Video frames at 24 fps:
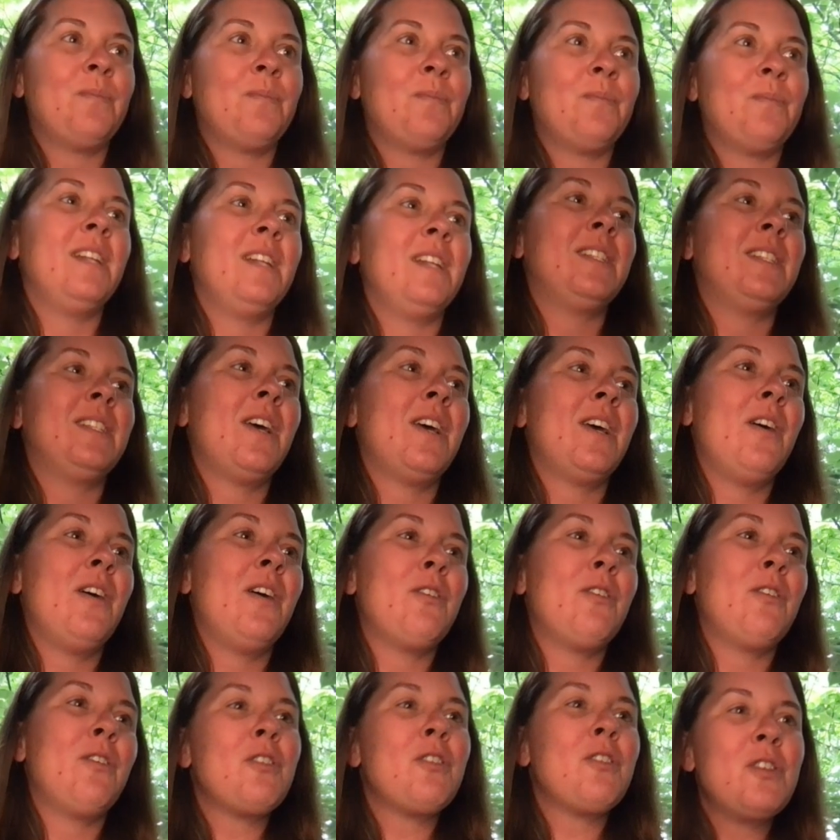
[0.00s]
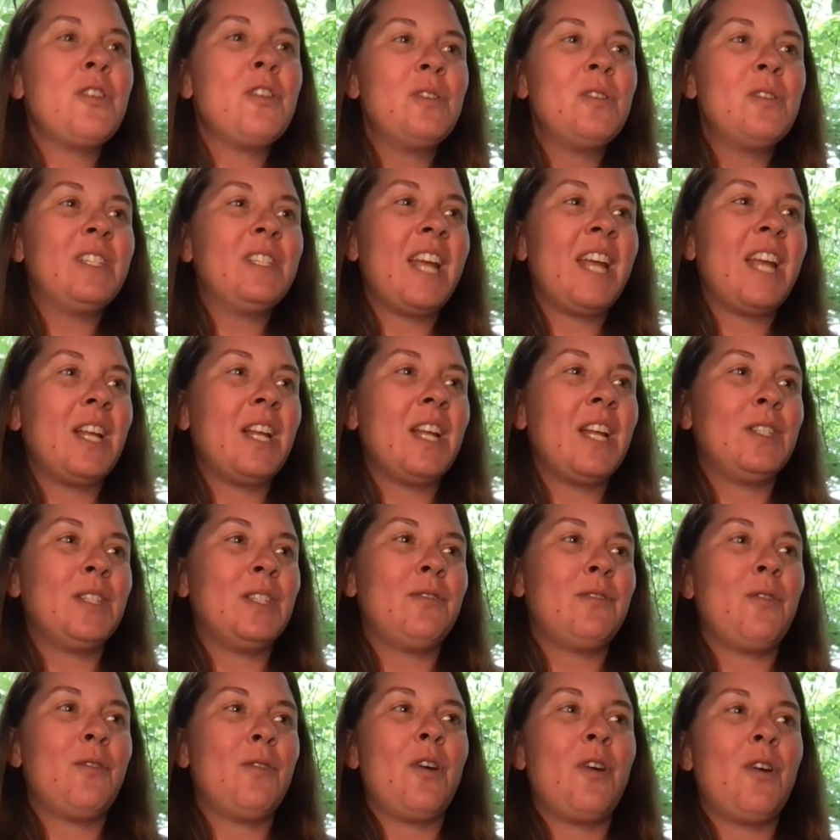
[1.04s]
And so CREW stands
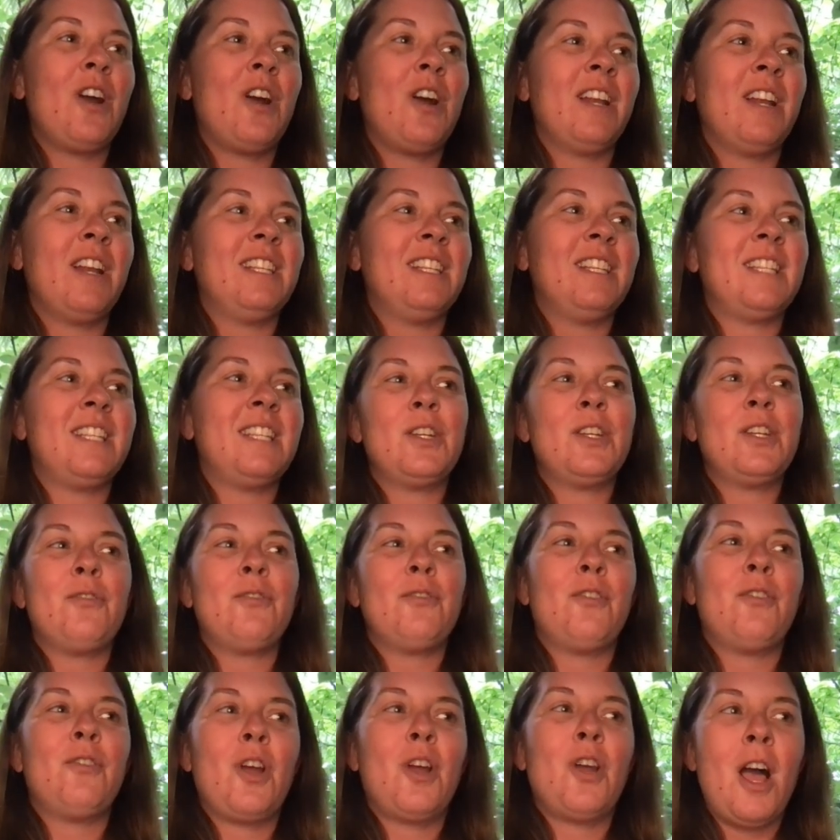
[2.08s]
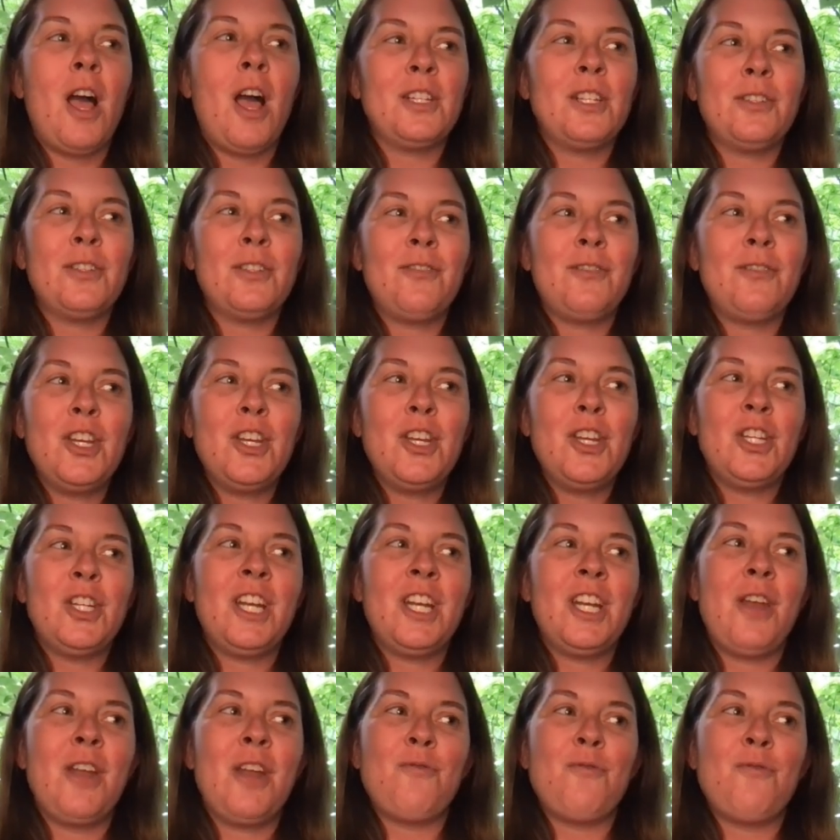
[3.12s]
for the Center for
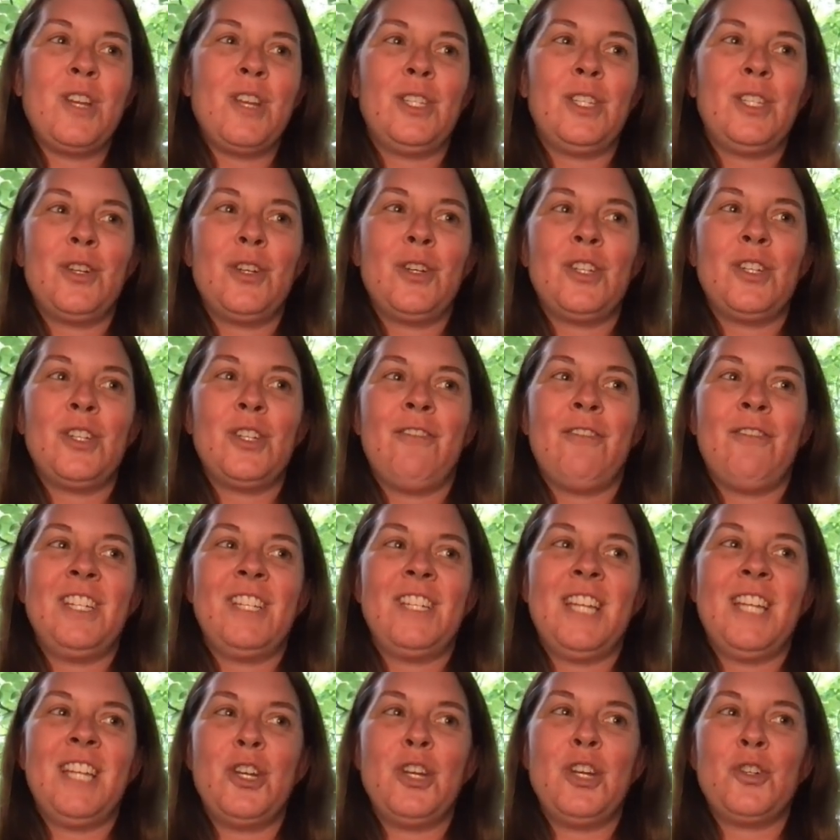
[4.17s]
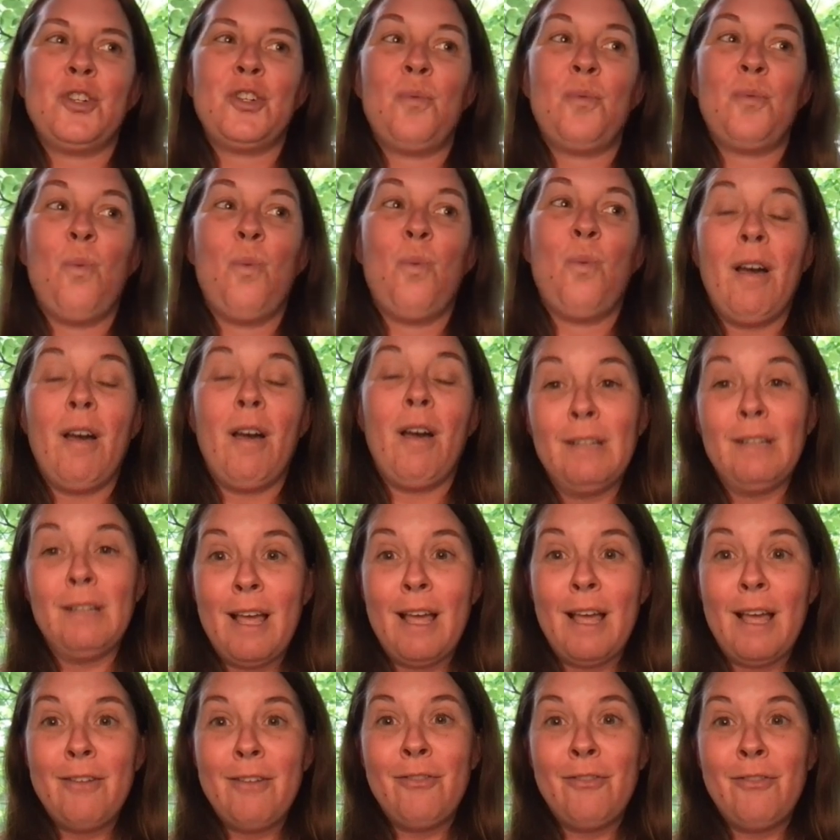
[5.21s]
Conservation and Research of Endangered
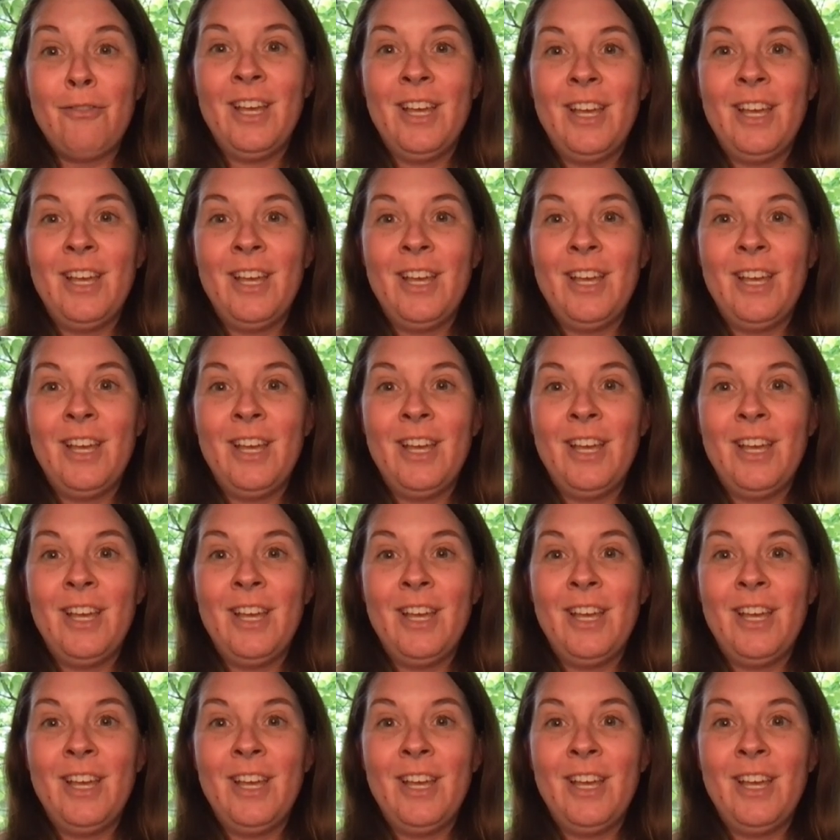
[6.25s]
Wildlife.